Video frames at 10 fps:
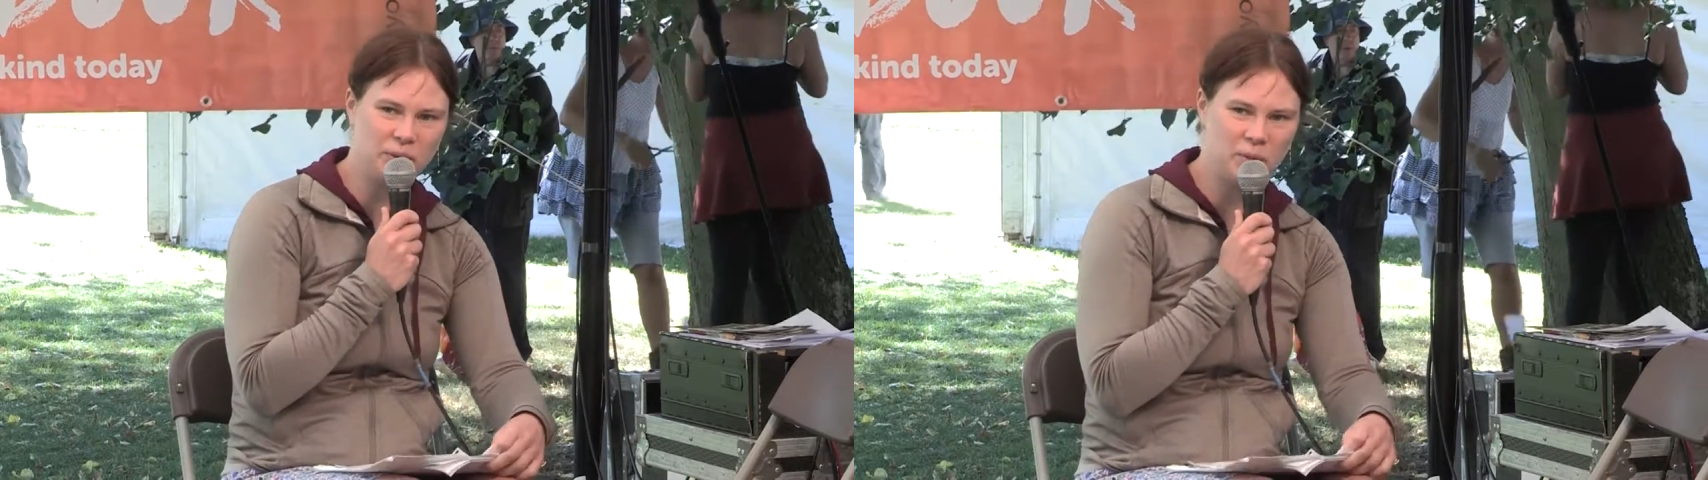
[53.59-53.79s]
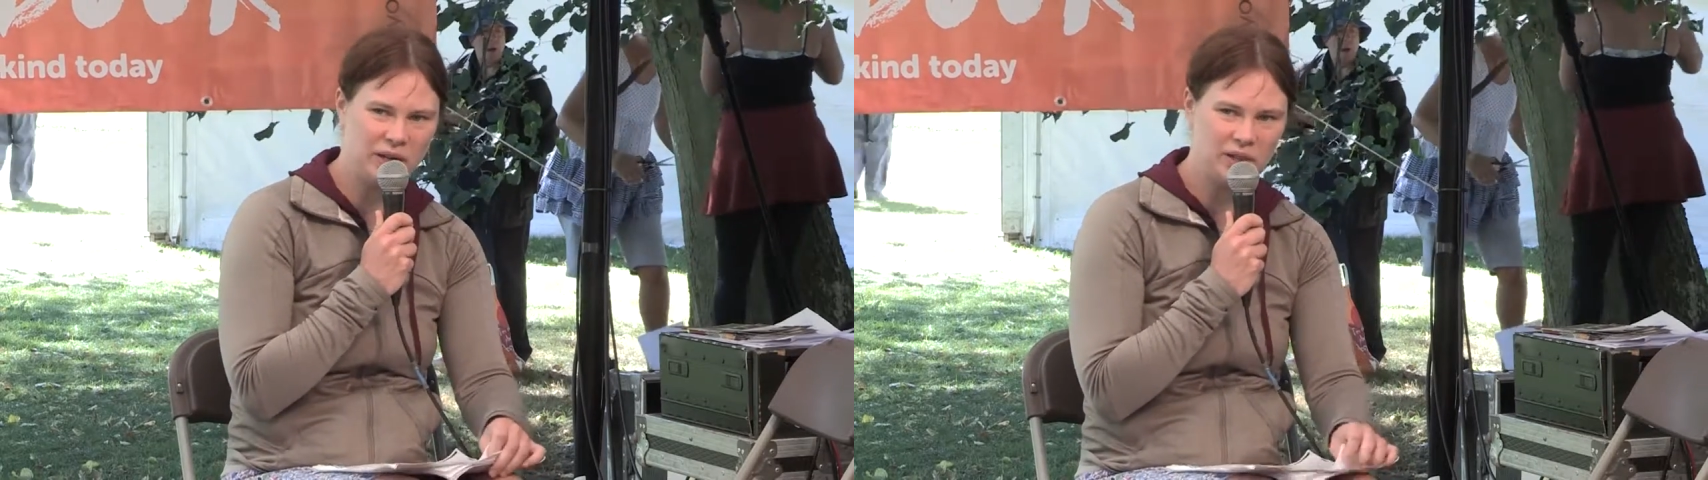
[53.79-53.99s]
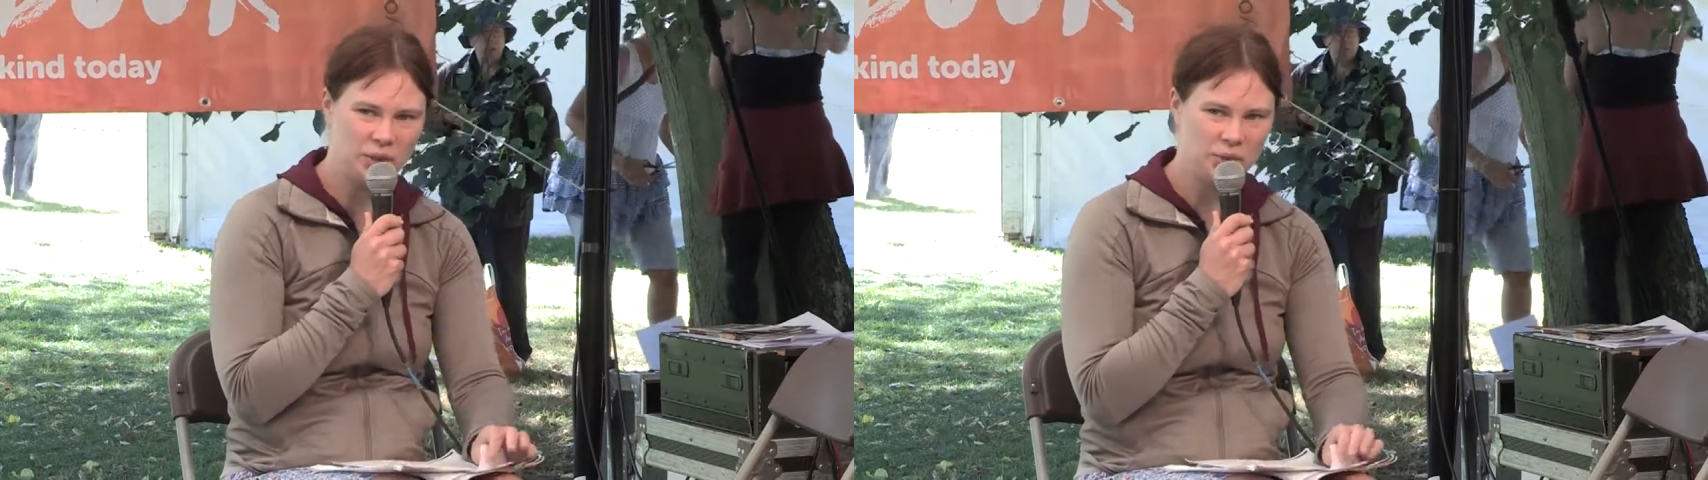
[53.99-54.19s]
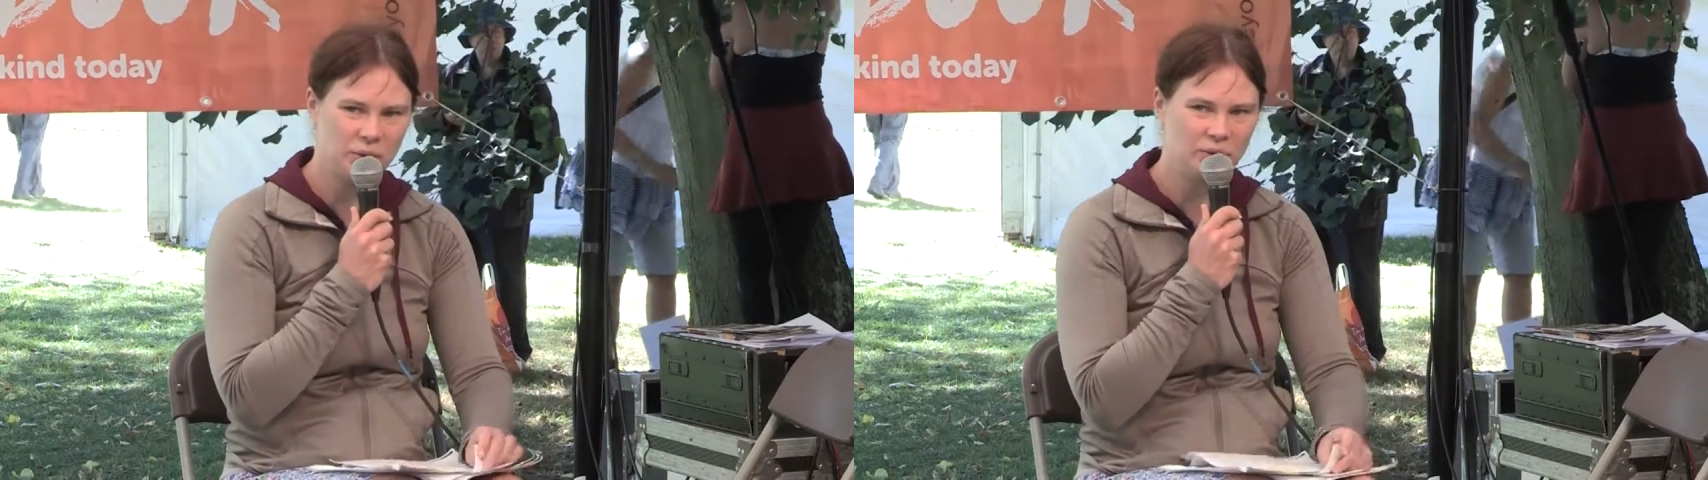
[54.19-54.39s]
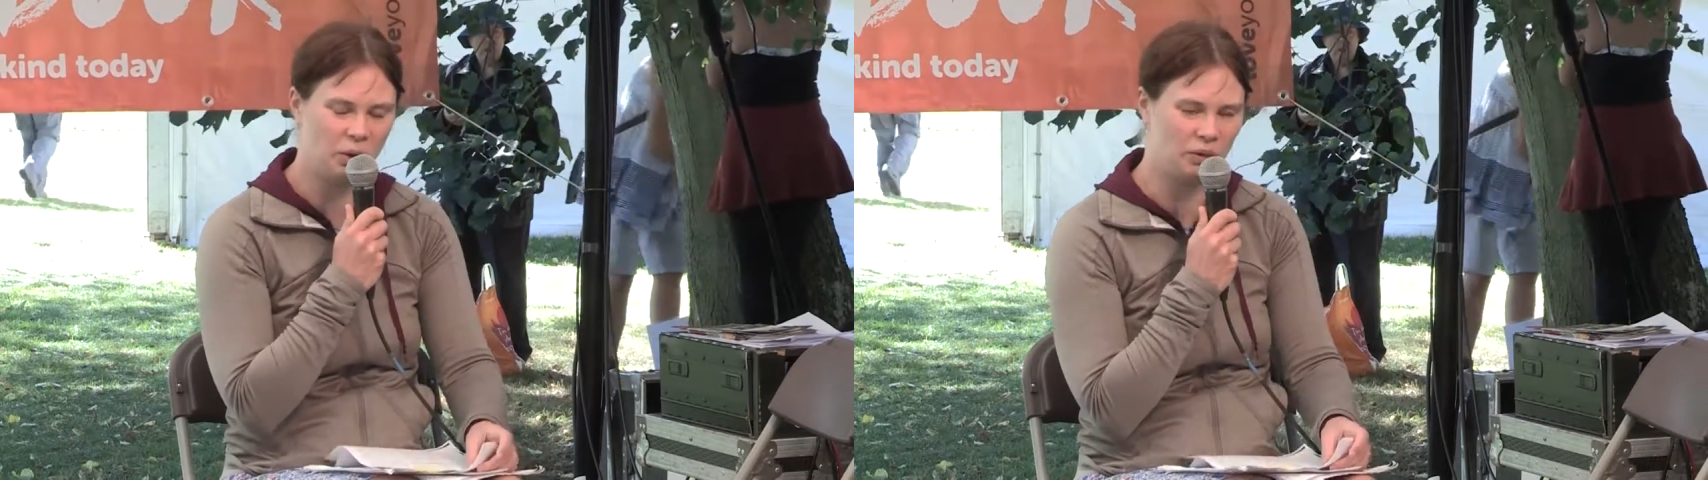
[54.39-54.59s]
will, you
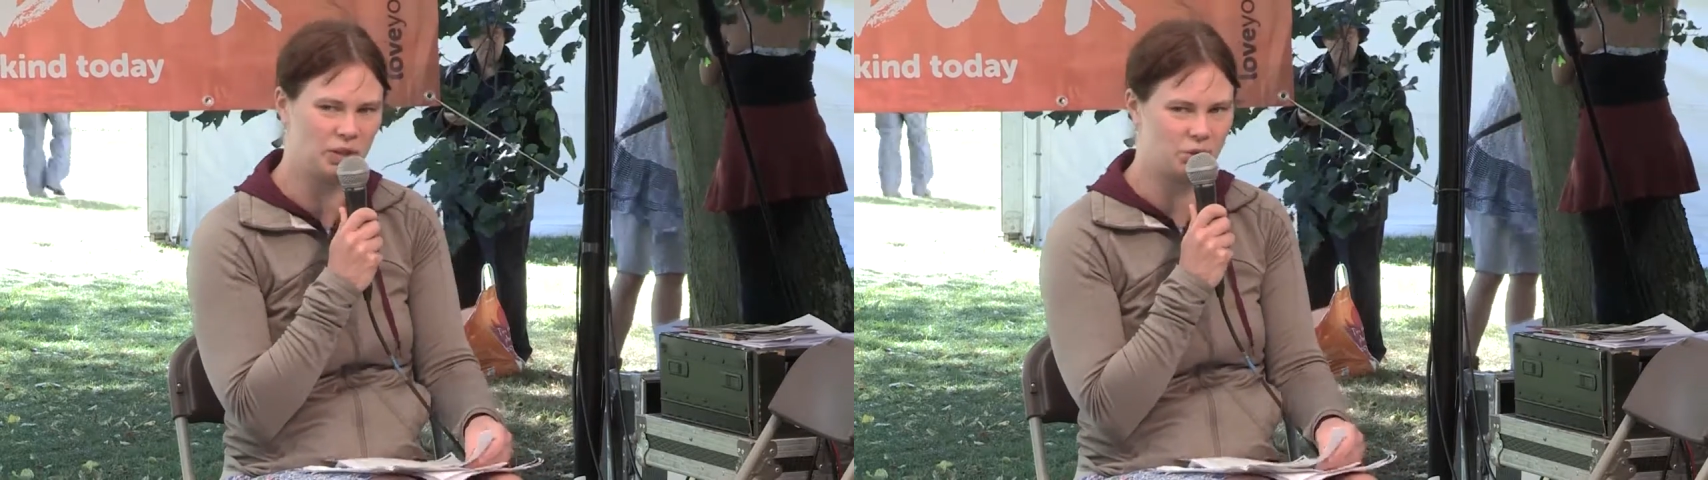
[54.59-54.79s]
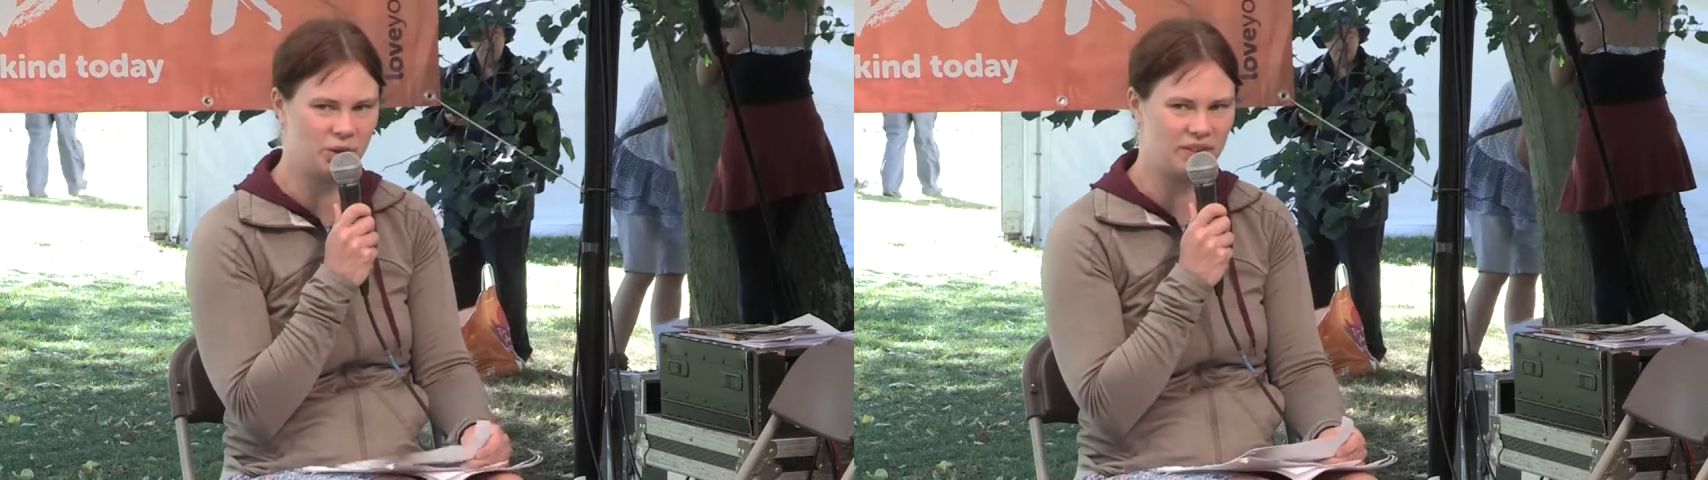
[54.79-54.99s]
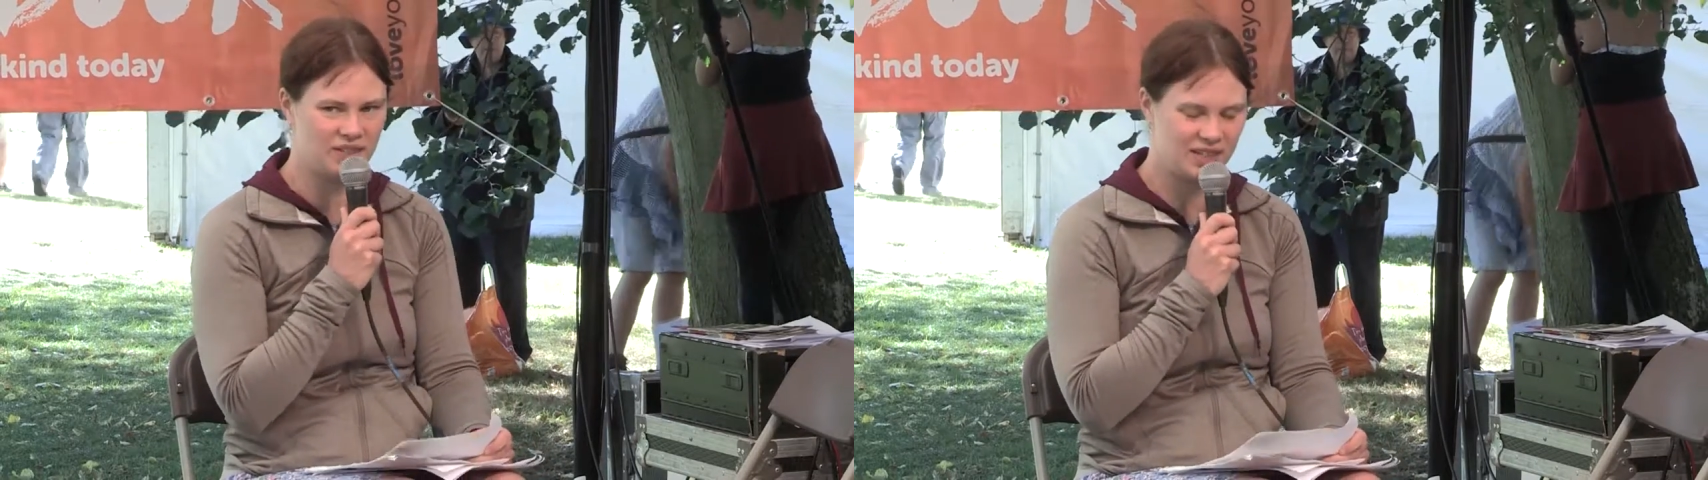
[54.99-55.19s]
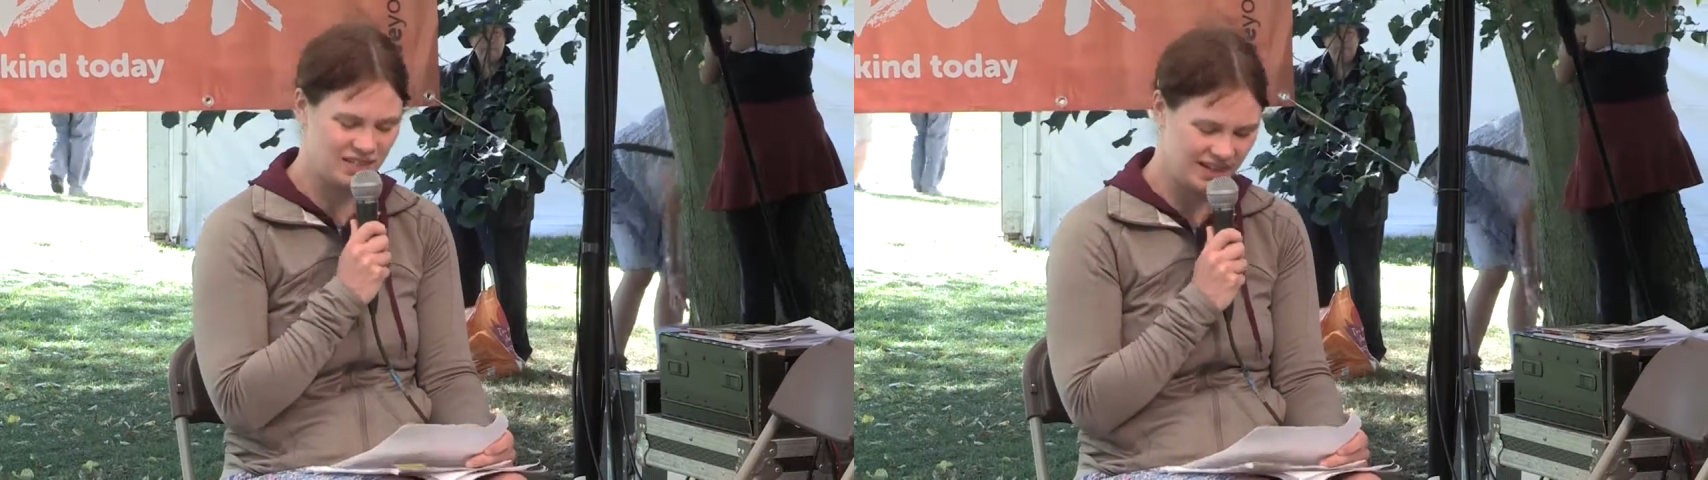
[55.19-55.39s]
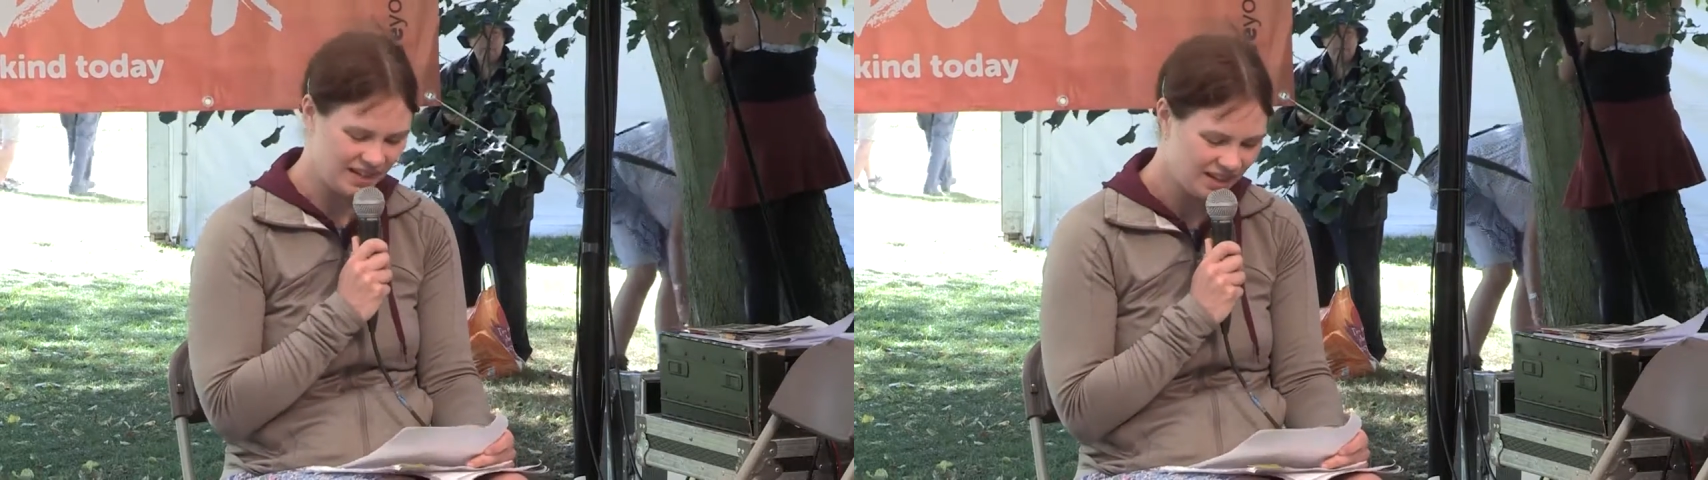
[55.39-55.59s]
not destroy the
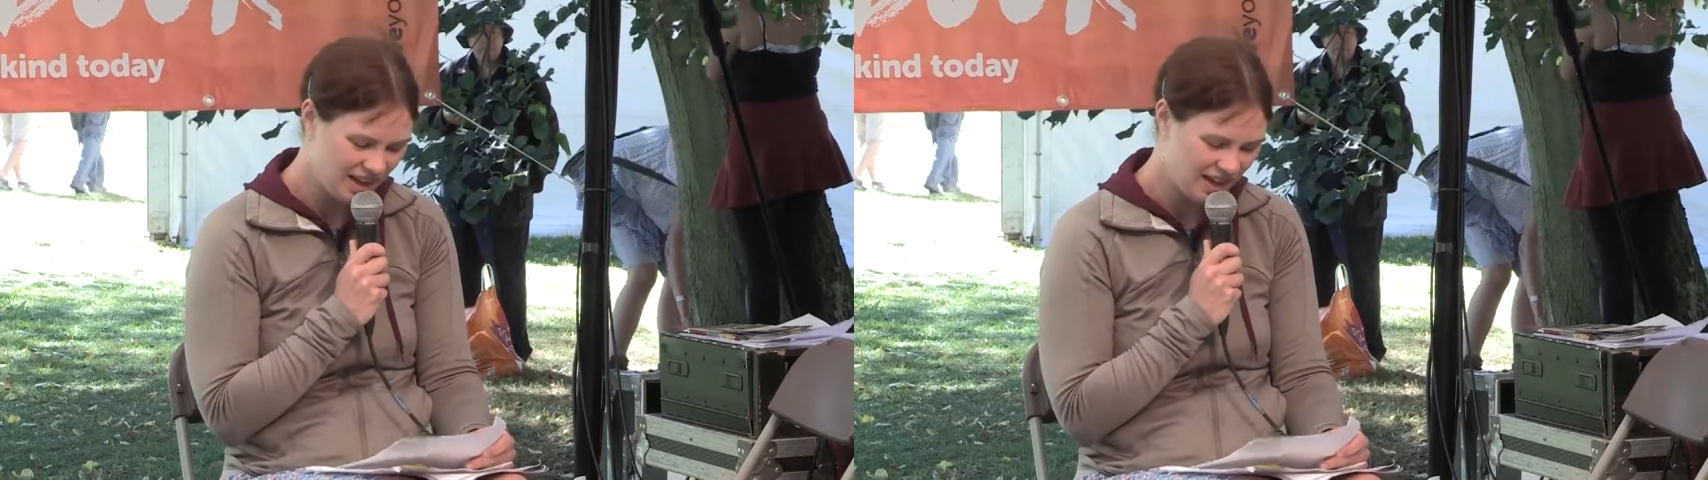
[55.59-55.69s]
city?